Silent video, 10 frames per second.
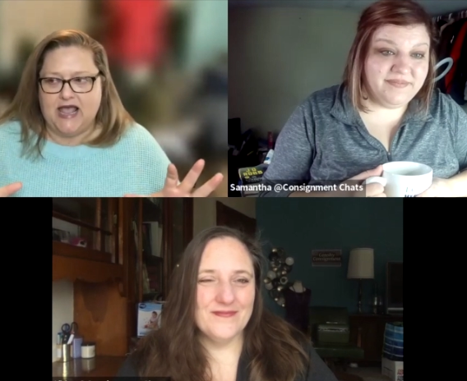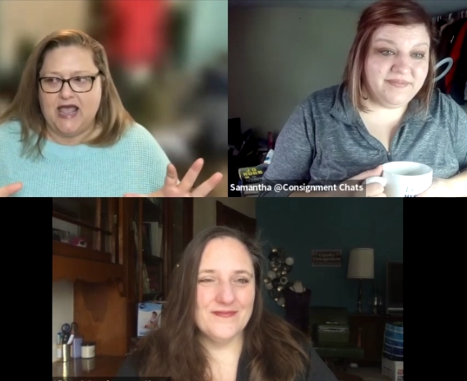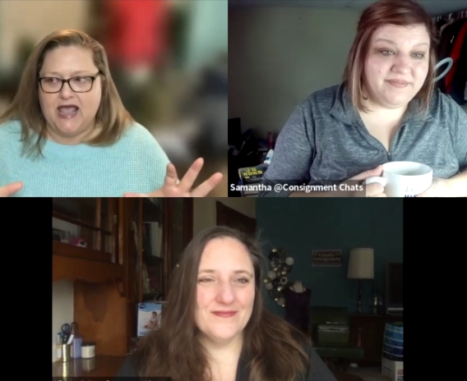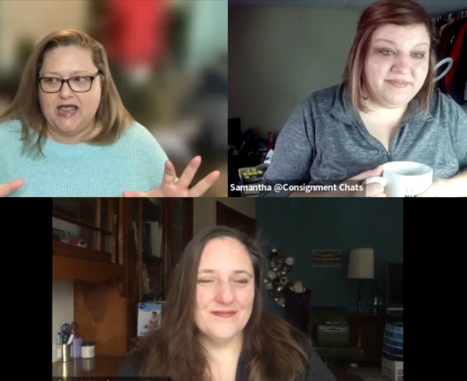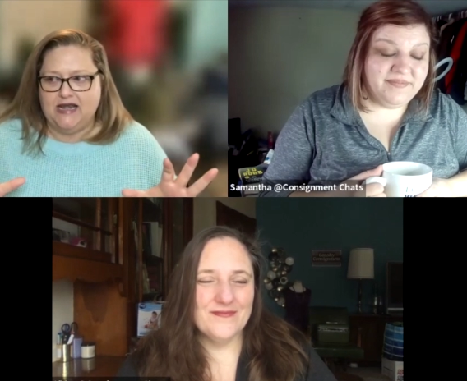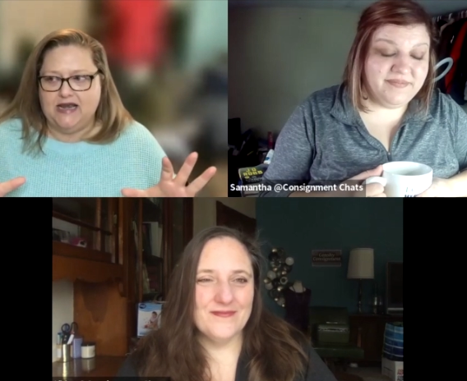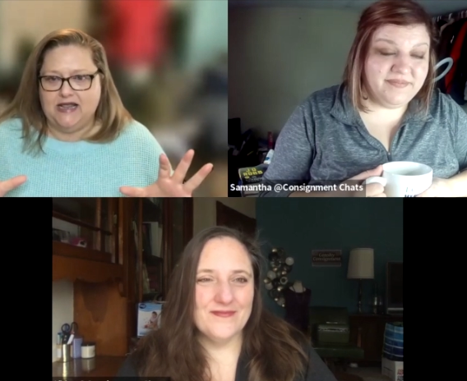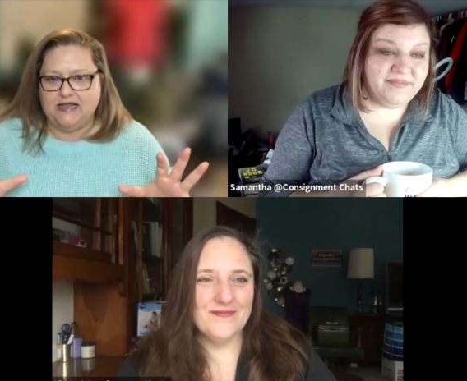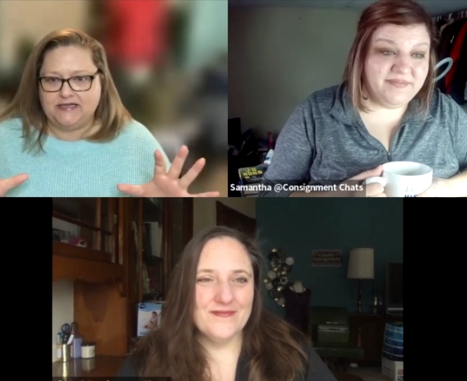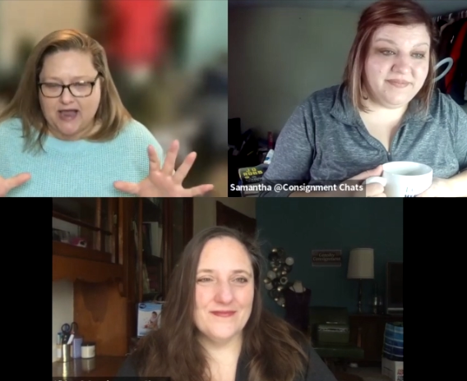Speaker 1: And
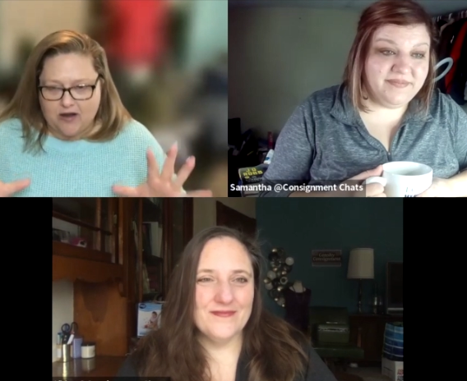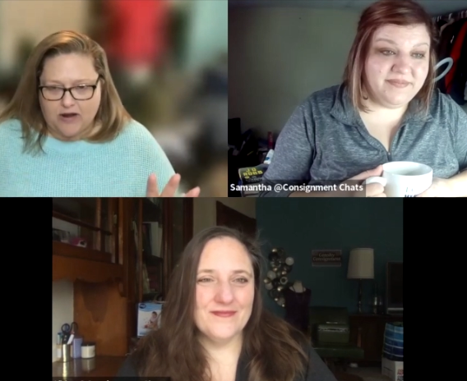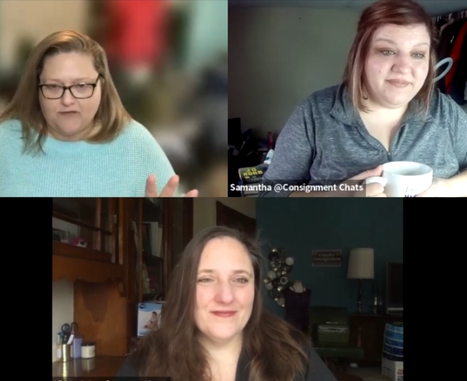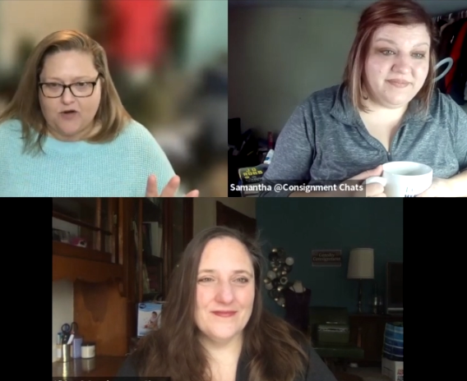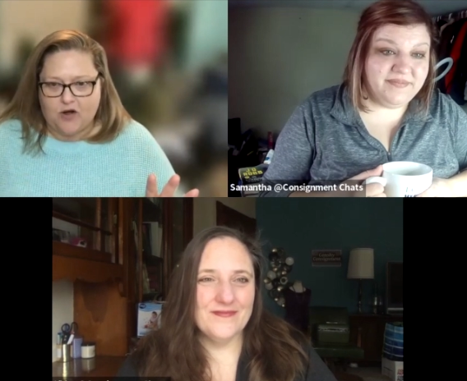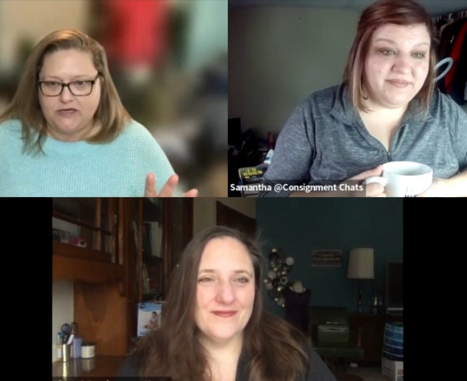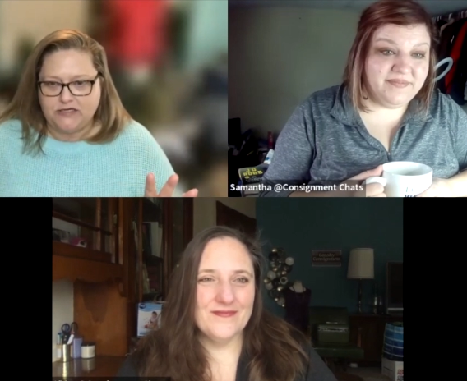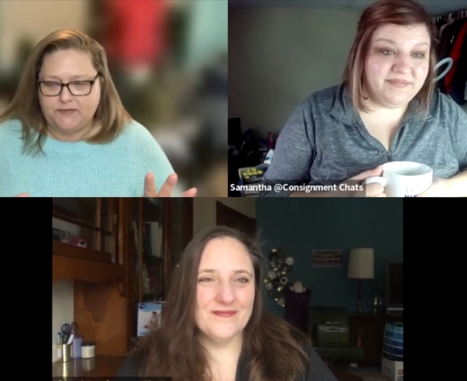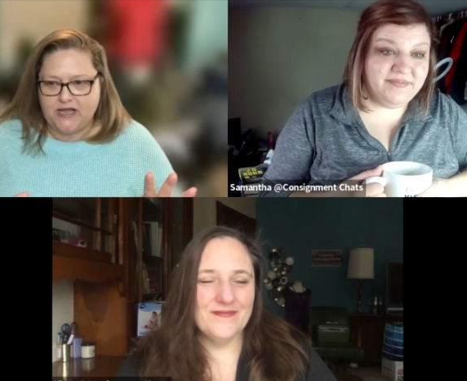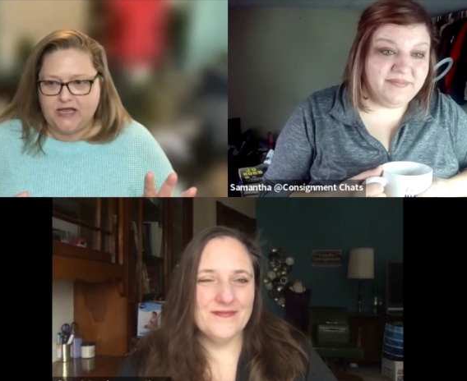it's how I've always
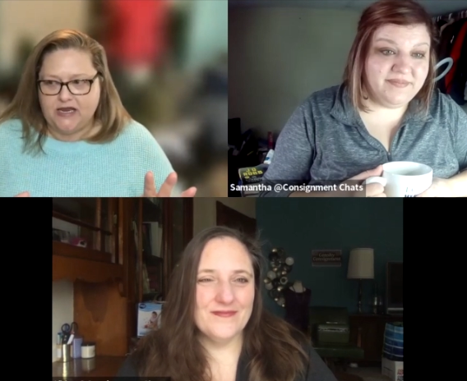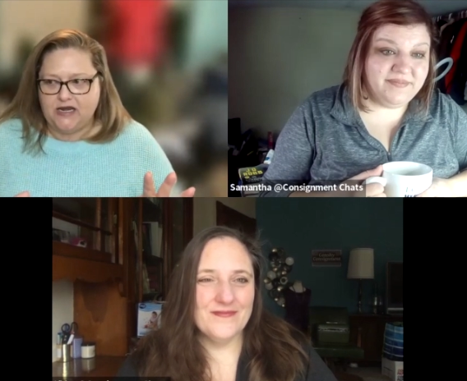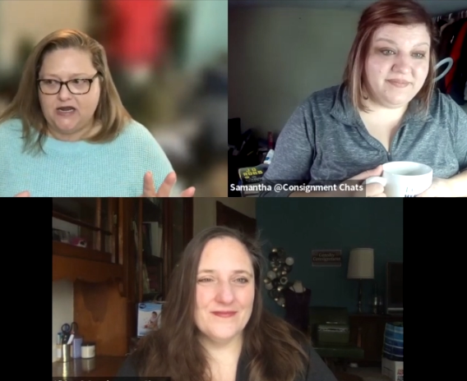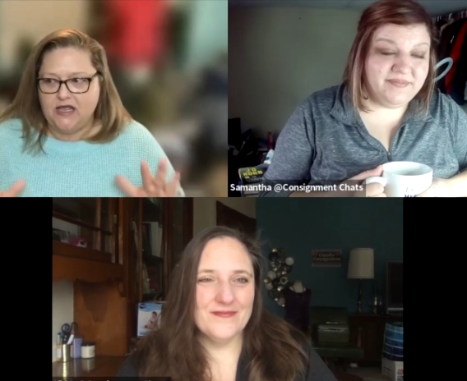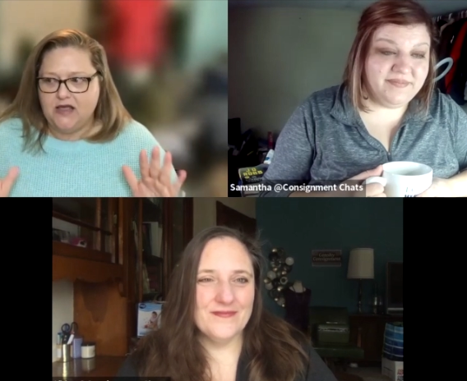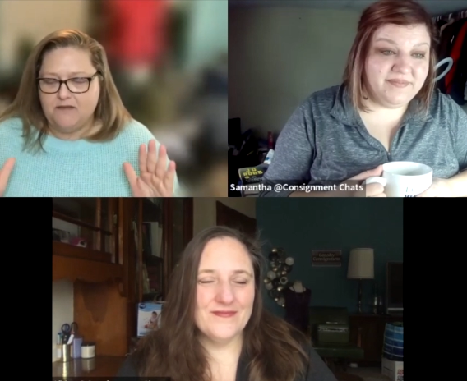been.